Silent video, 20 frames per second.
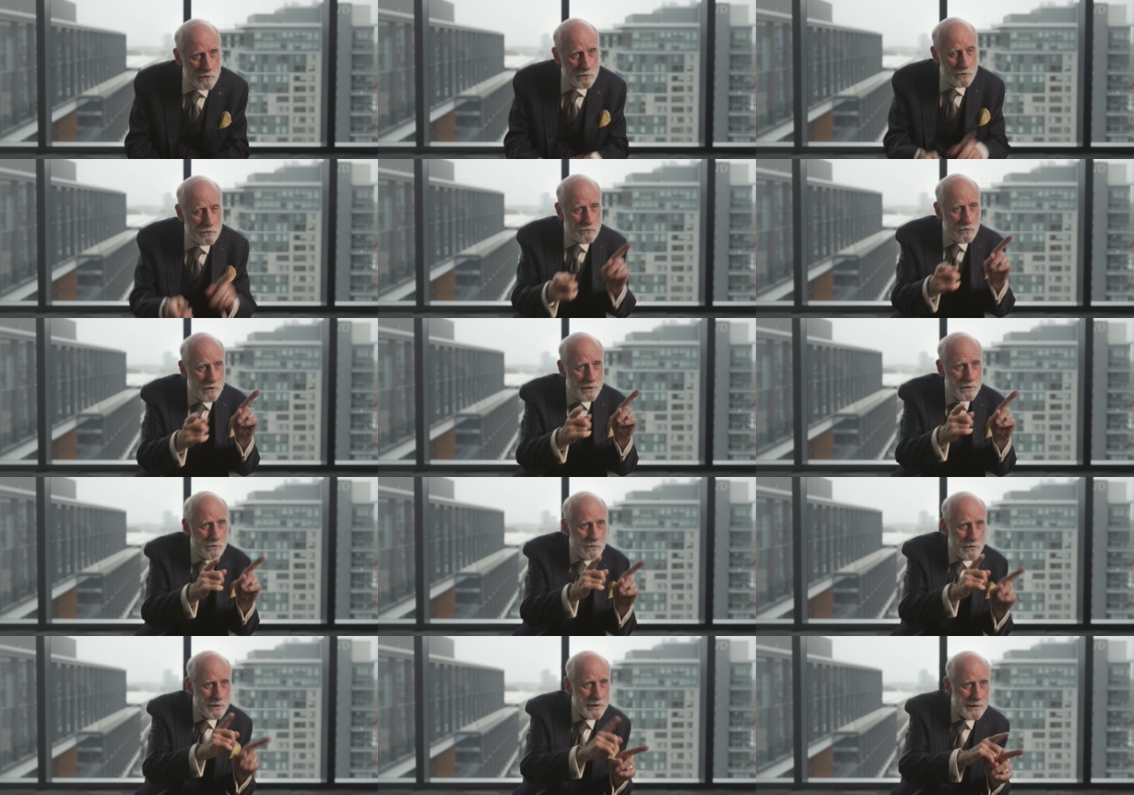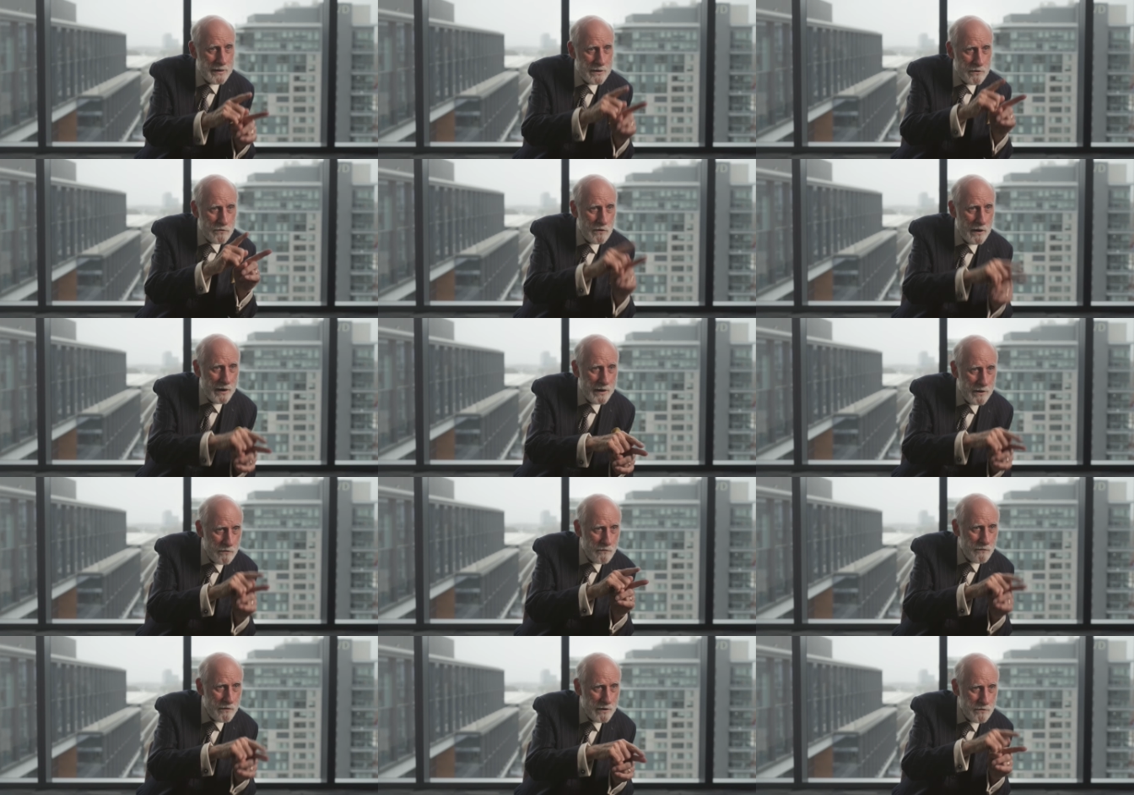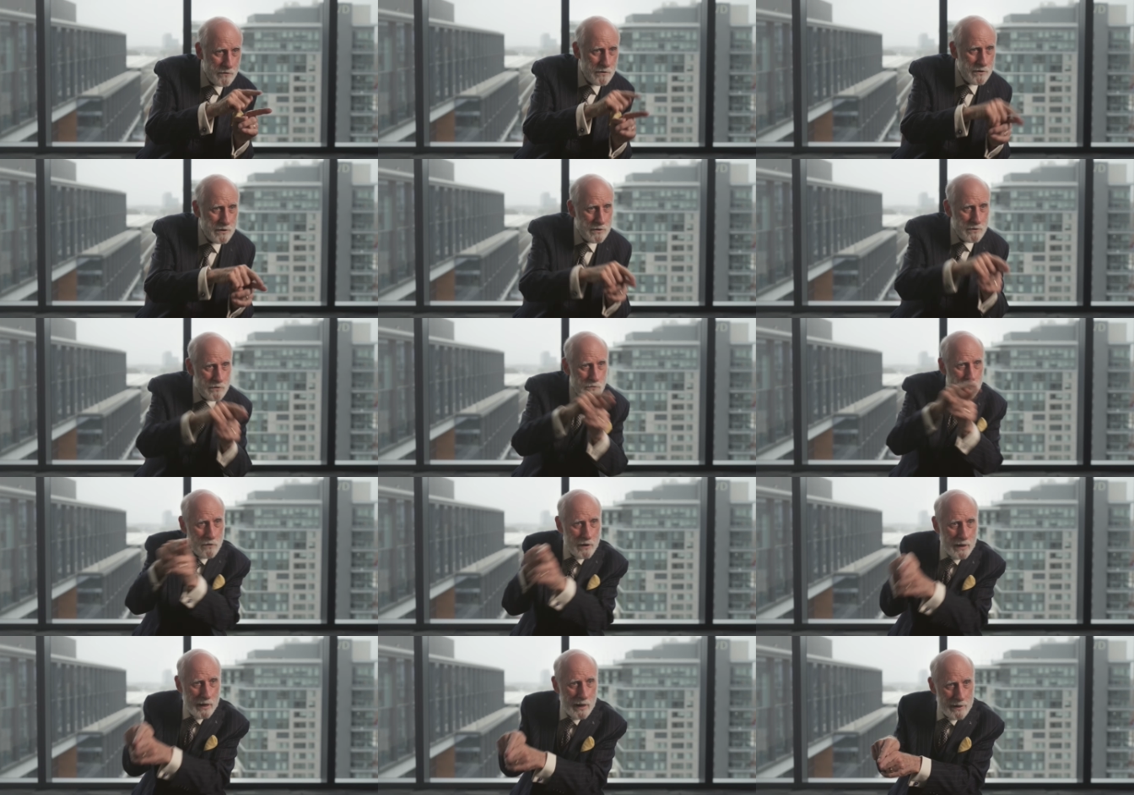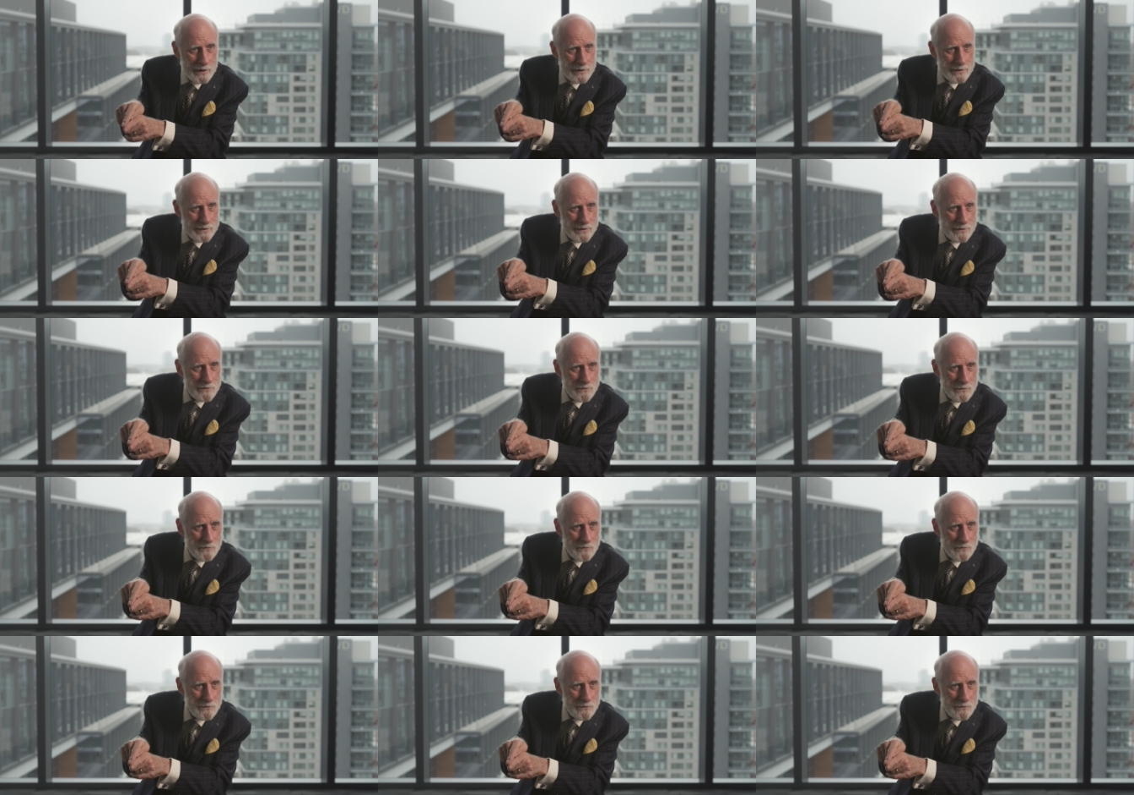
It's translating science fiction into reality.